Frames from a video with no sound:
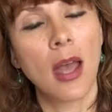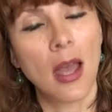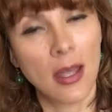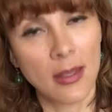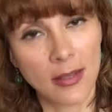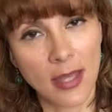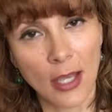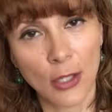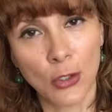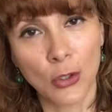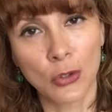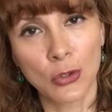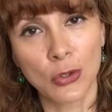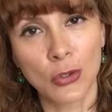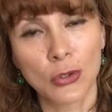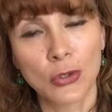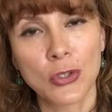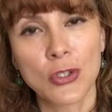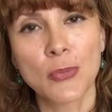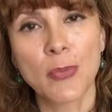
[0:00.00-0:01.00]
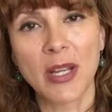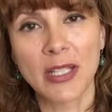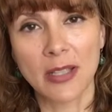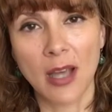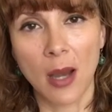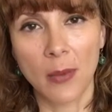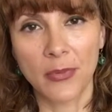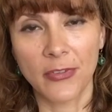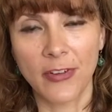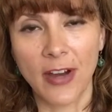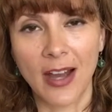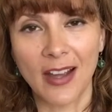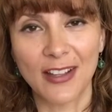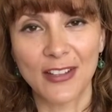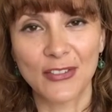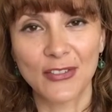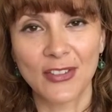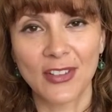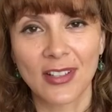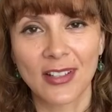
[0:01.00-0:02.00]
And that concludes my top 5.
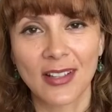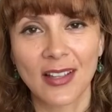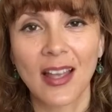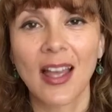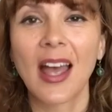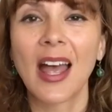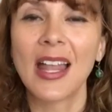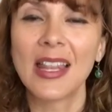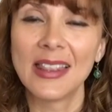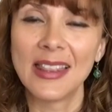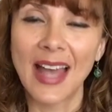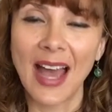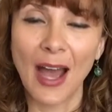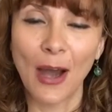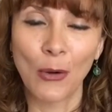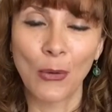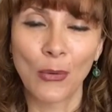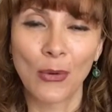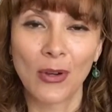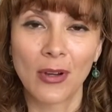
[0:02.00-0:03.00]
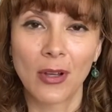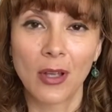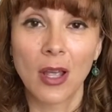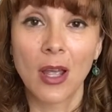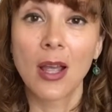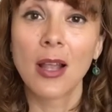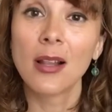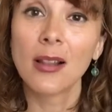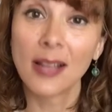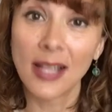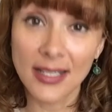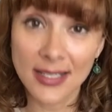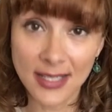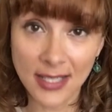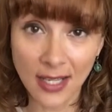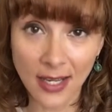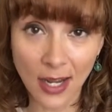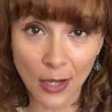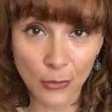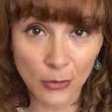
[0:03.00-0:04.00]
Now, let's
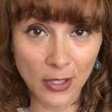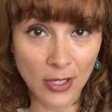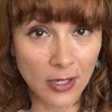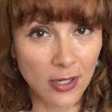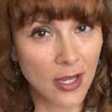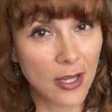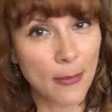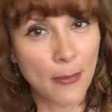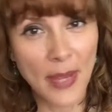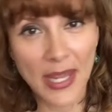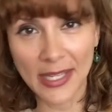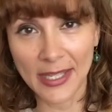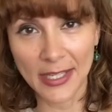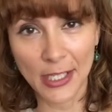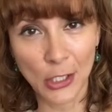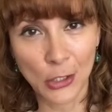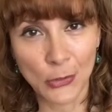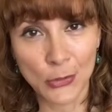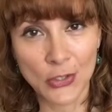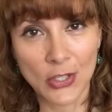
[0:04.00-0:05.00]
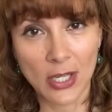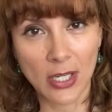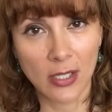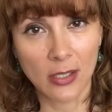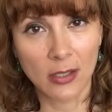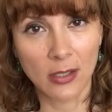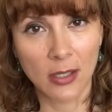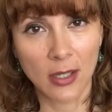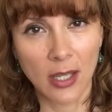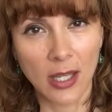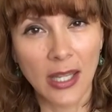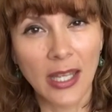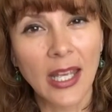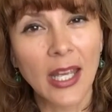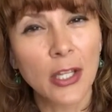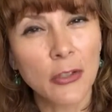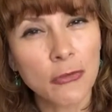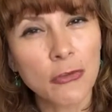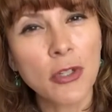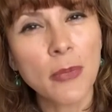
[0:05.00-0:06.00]
get out there and make it a good day.
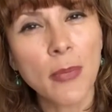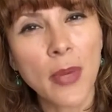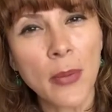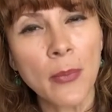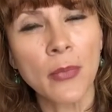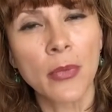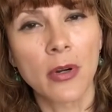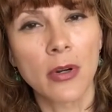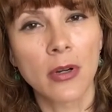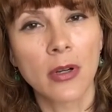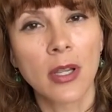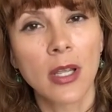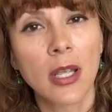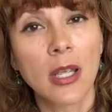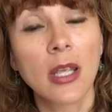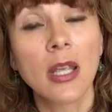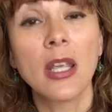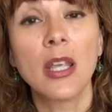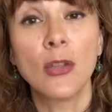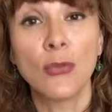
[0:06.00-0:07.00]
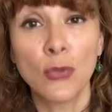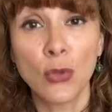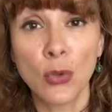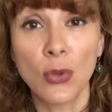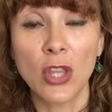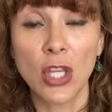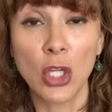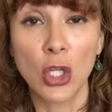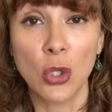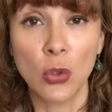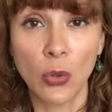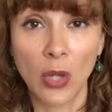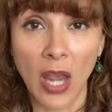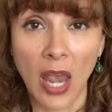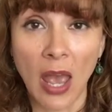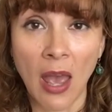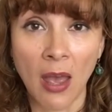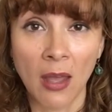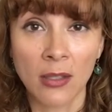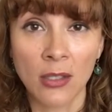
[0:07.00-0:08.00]
And remember, if you think you
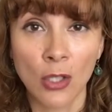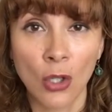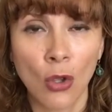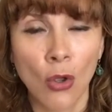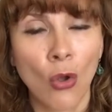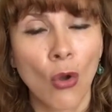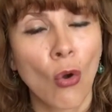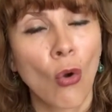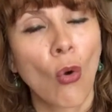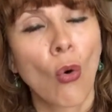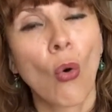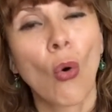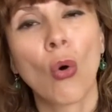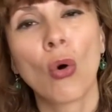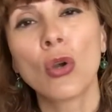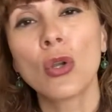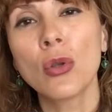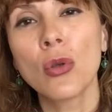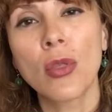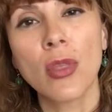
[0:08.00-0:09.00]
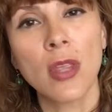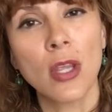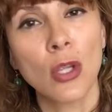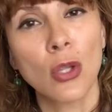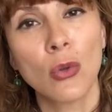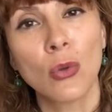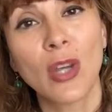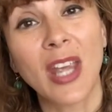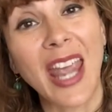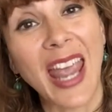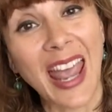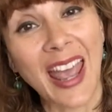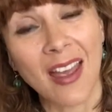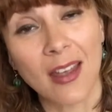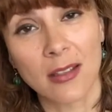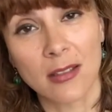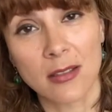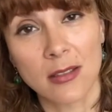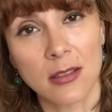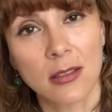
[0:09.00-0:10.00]
can, or you think you
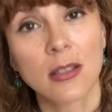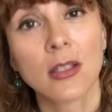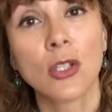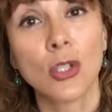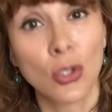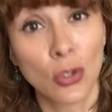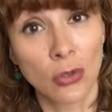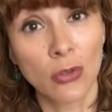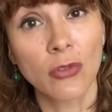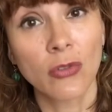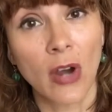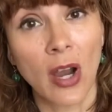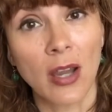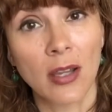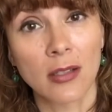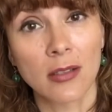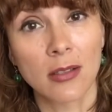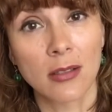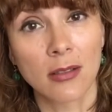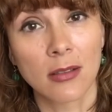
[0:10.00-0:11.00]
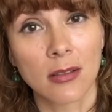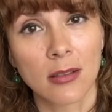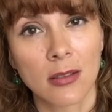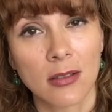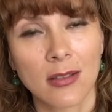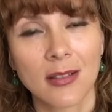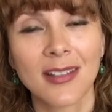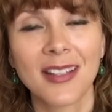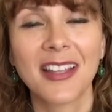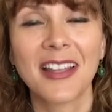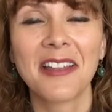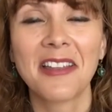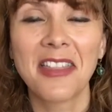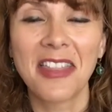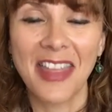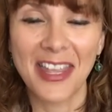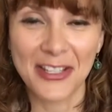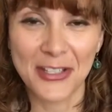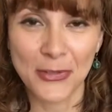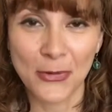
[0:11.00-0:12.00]
can't, you're right.
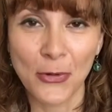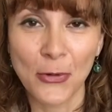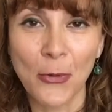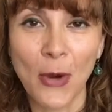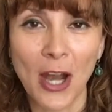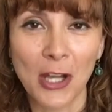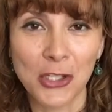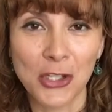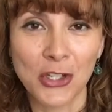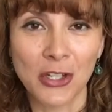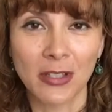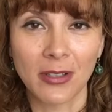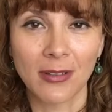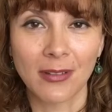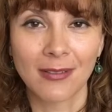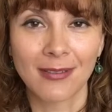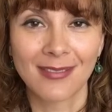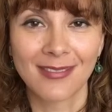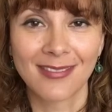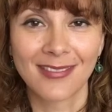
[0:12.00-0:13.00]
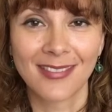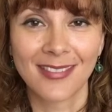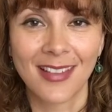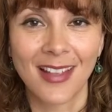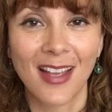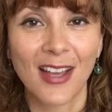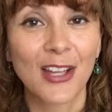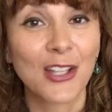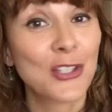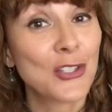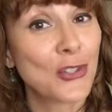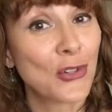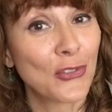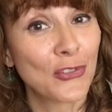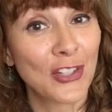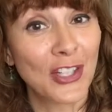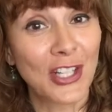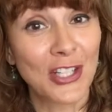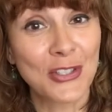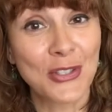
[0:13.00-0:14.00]
Thanks for watching. Don't
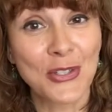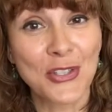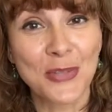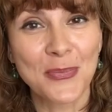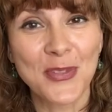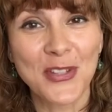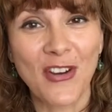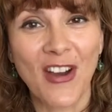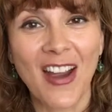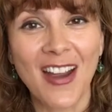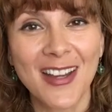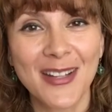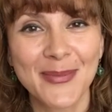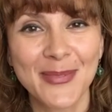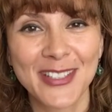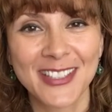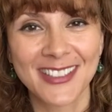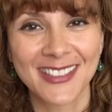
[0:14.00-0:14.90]
forget to subscribe.